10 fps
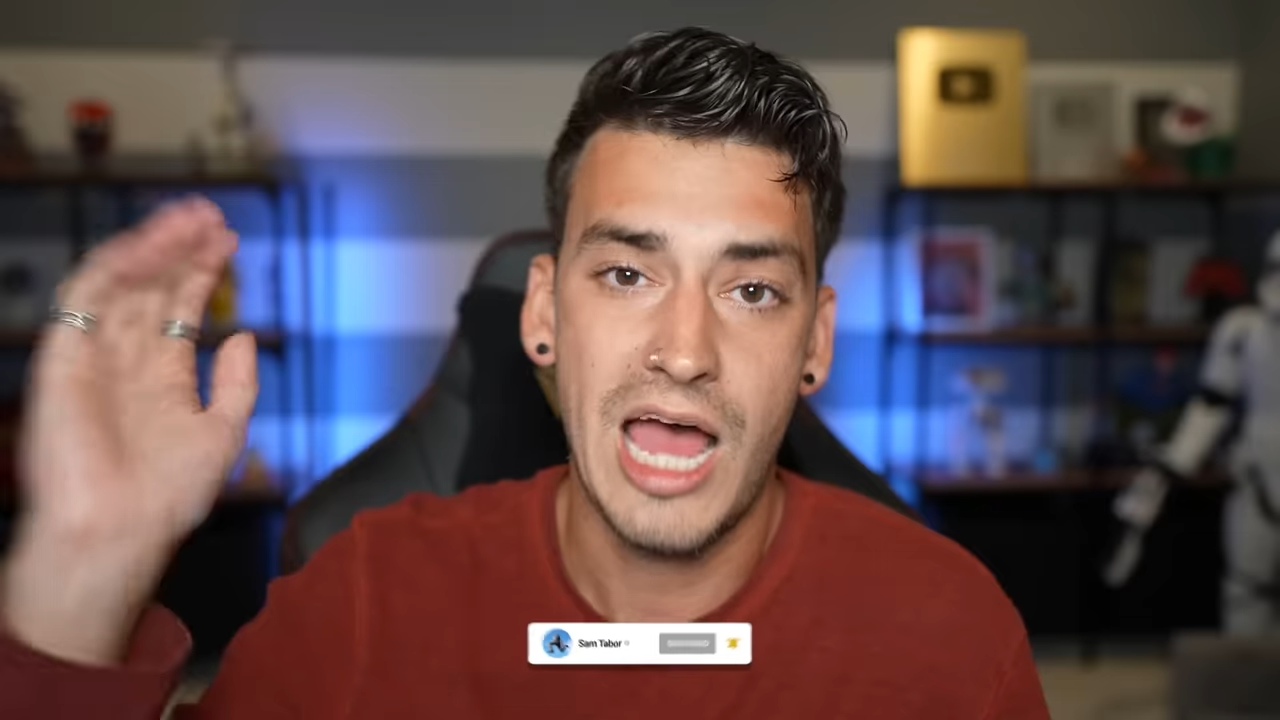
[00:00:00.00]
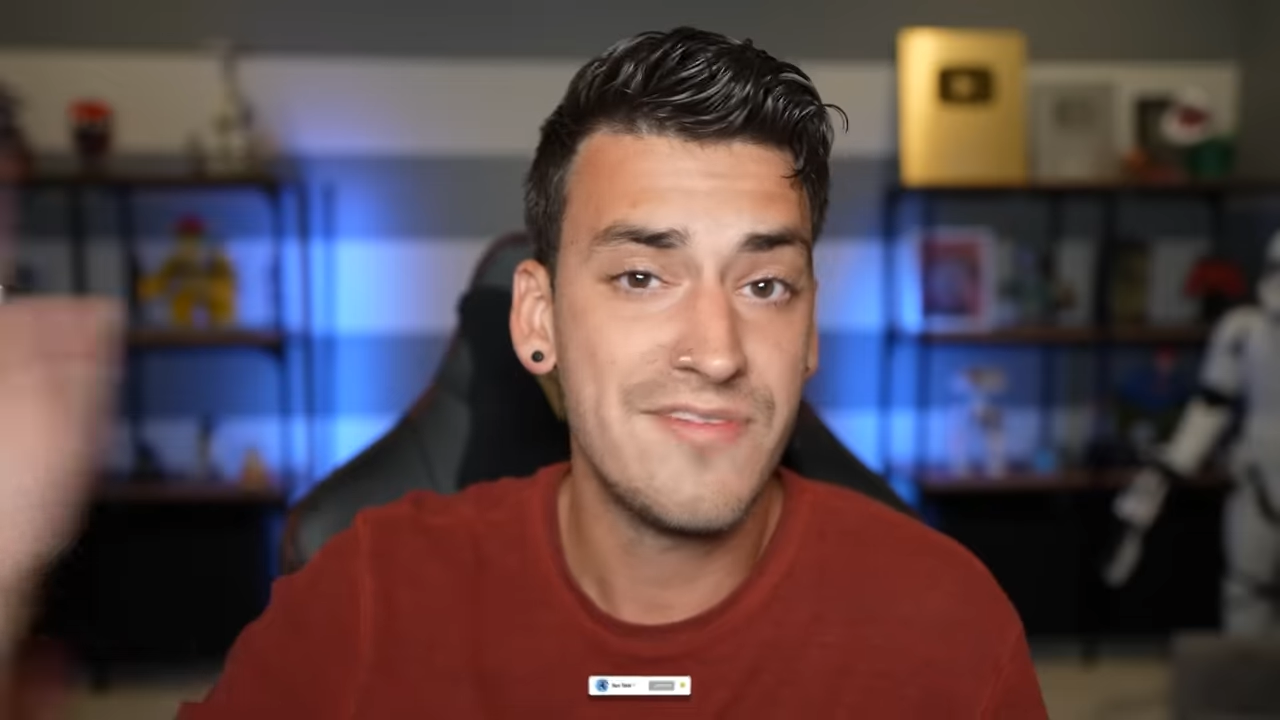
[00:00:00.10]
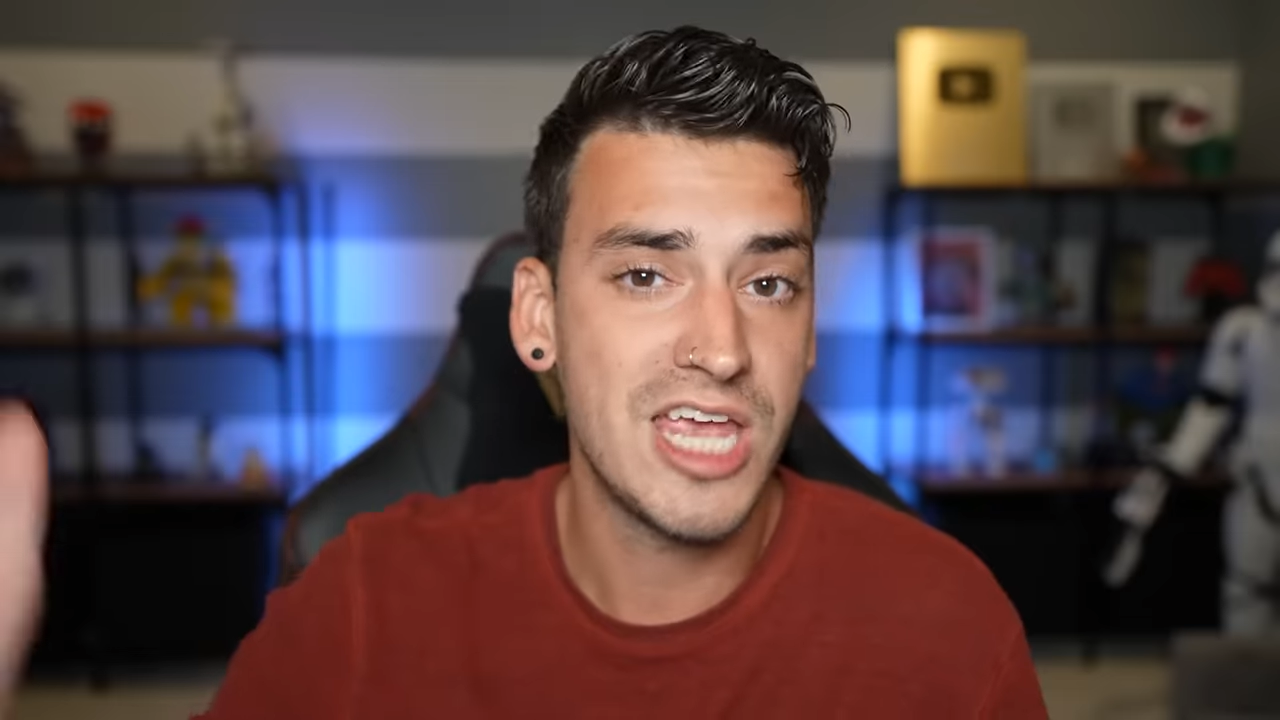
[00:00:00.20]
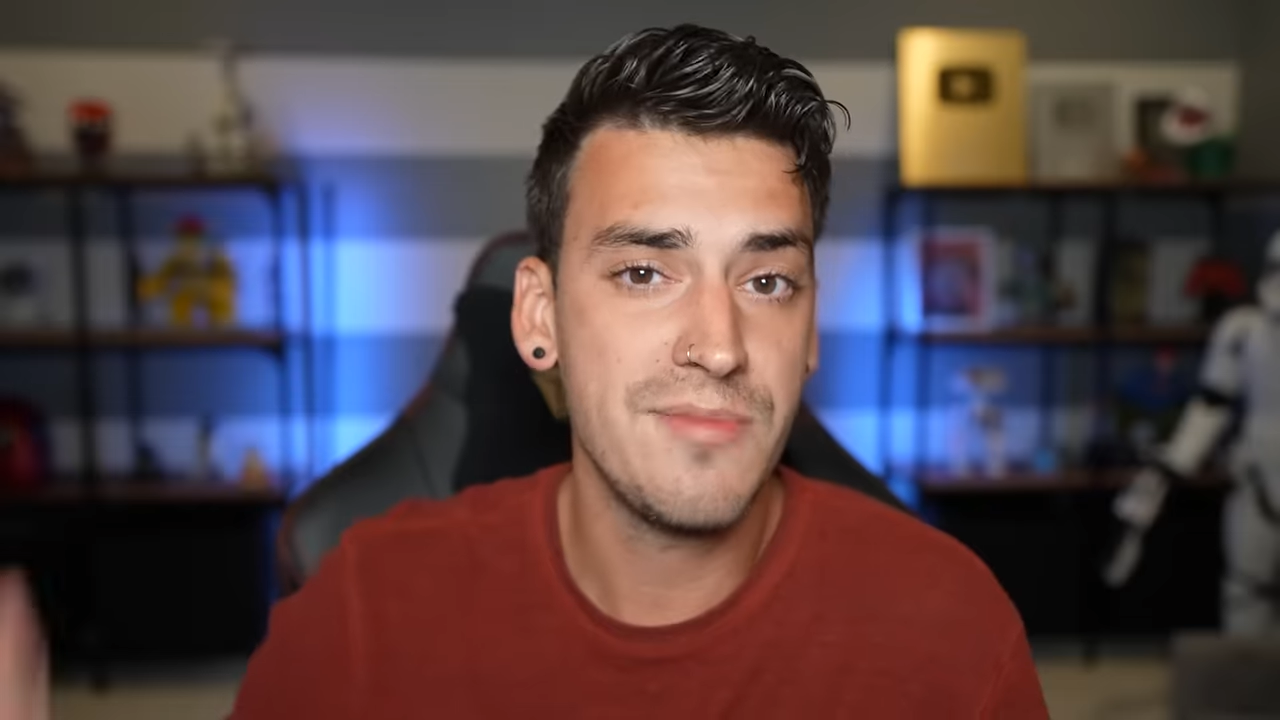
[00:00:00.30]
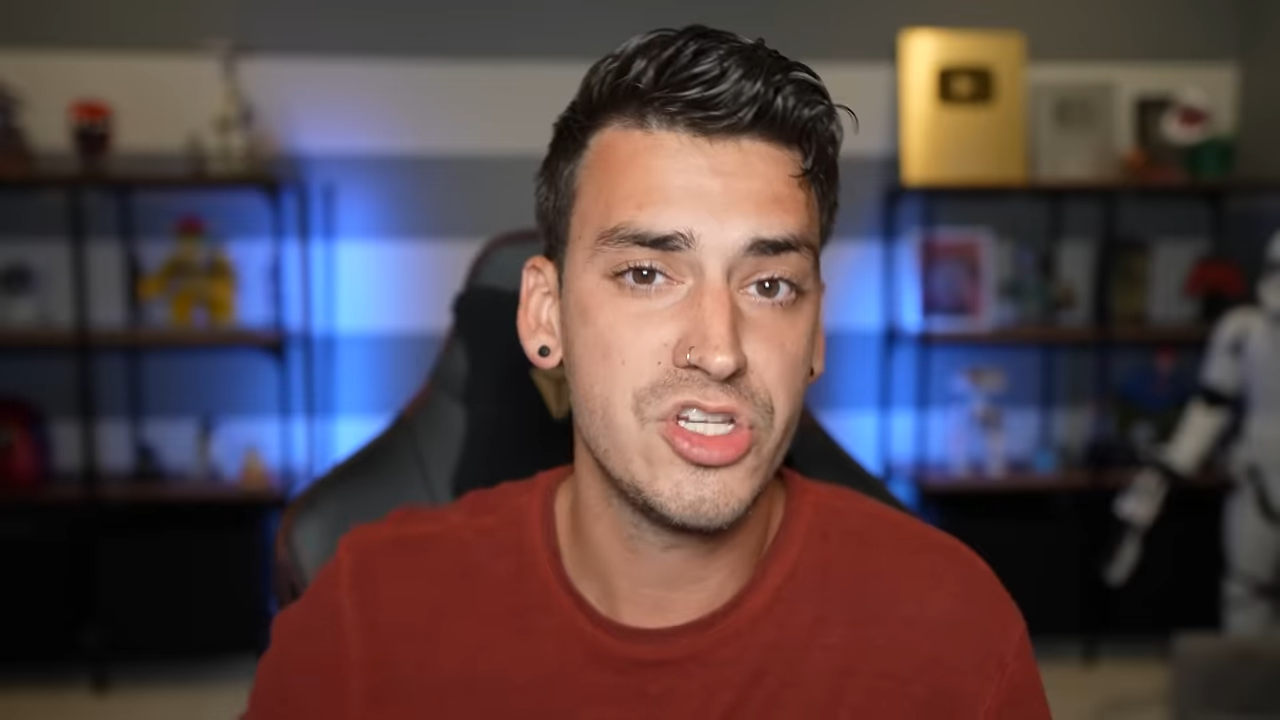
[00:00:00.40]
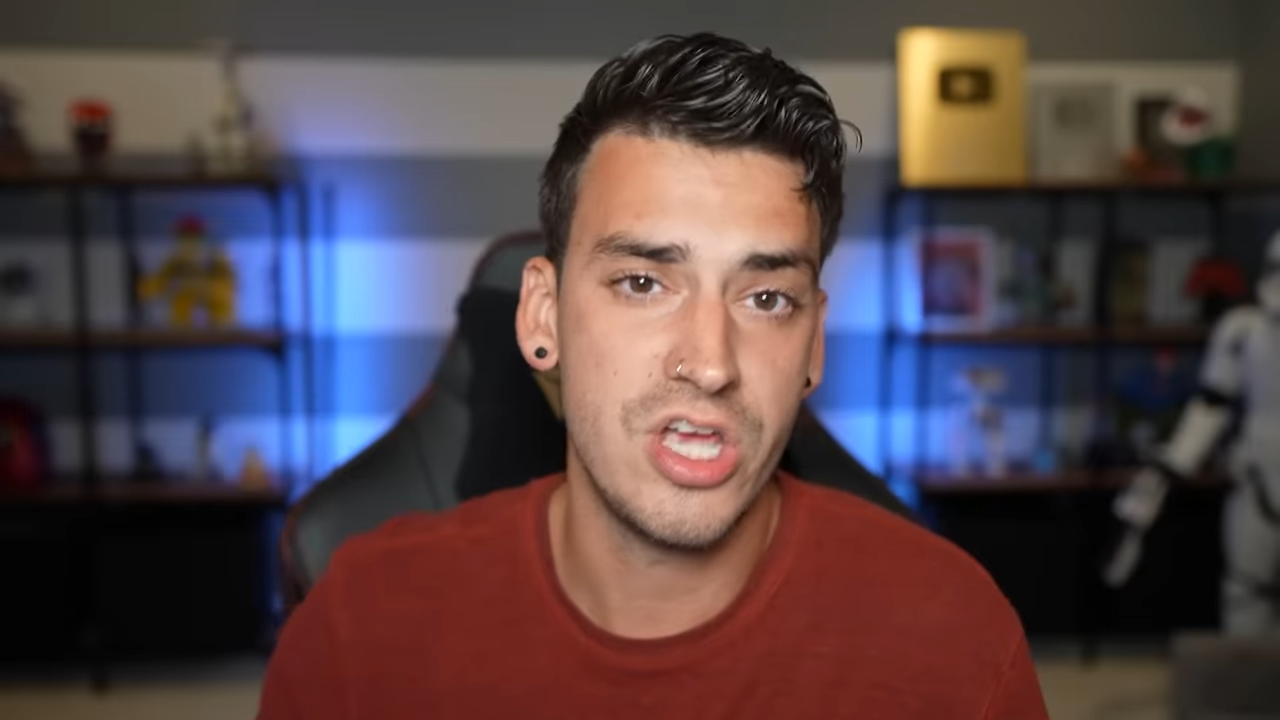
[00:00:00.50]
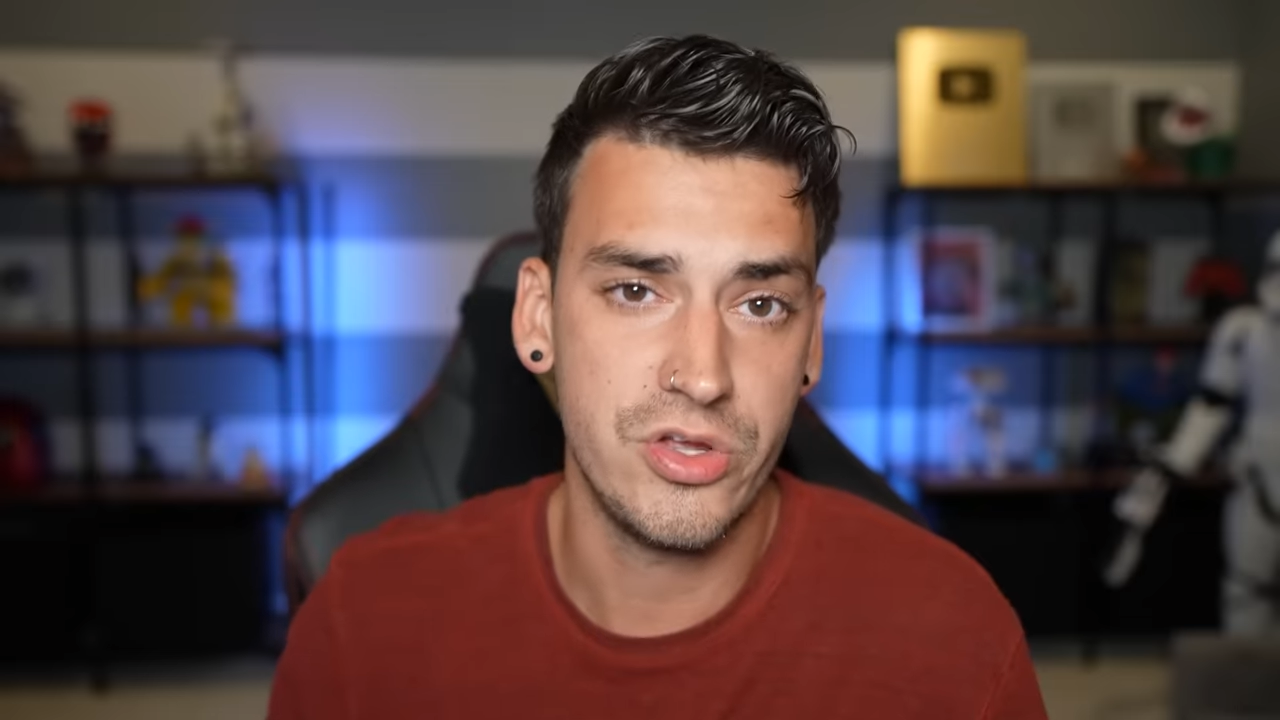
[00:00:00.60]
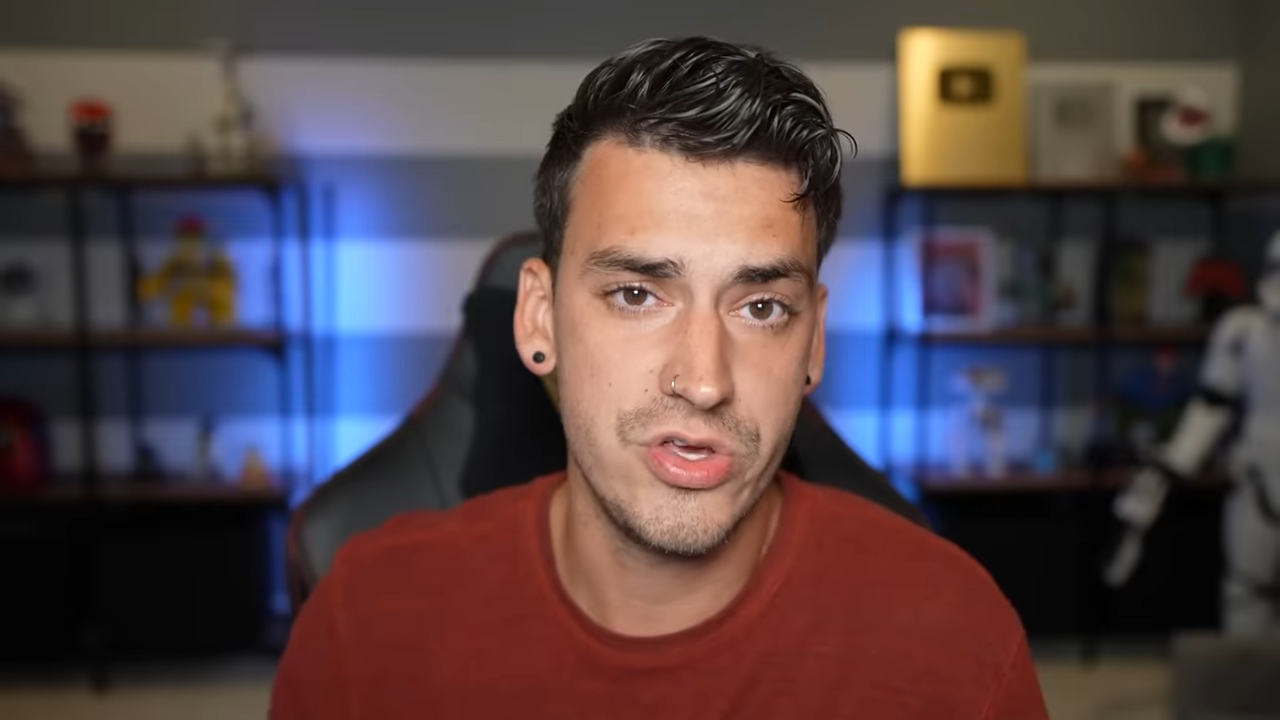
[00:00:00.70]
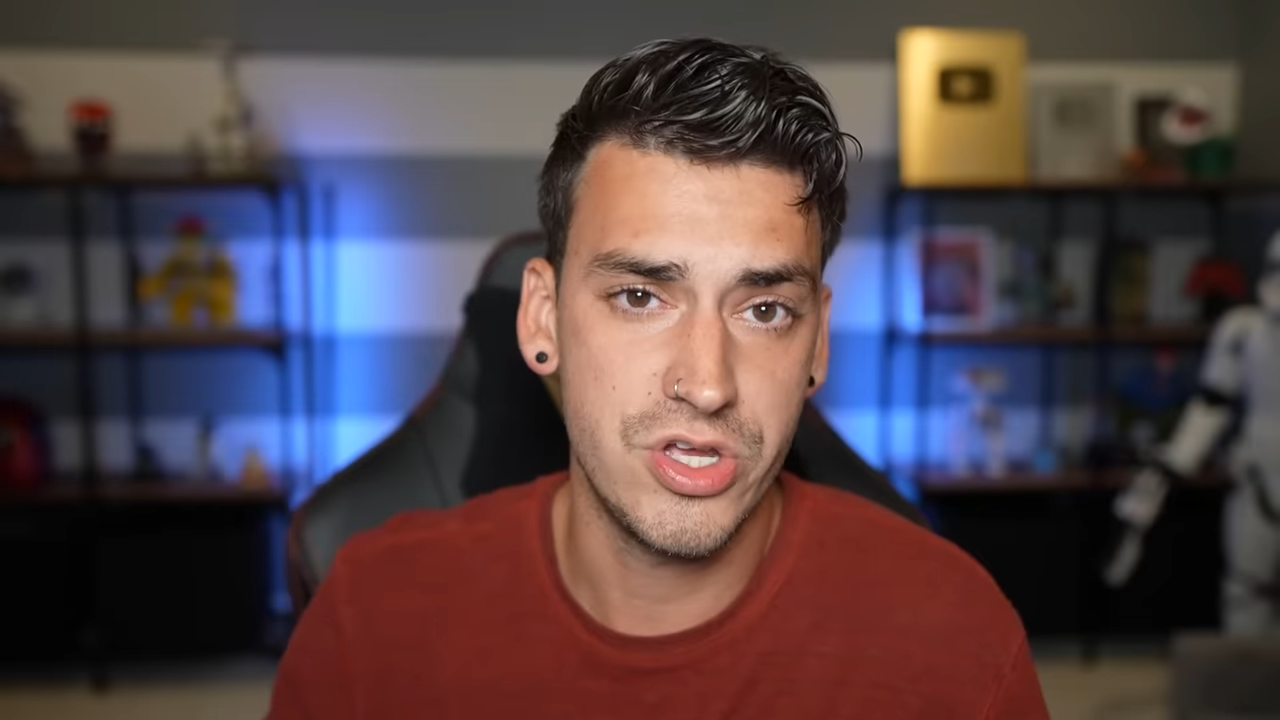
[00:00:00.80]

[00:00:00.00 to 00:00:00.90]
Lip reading: I have a gaming channel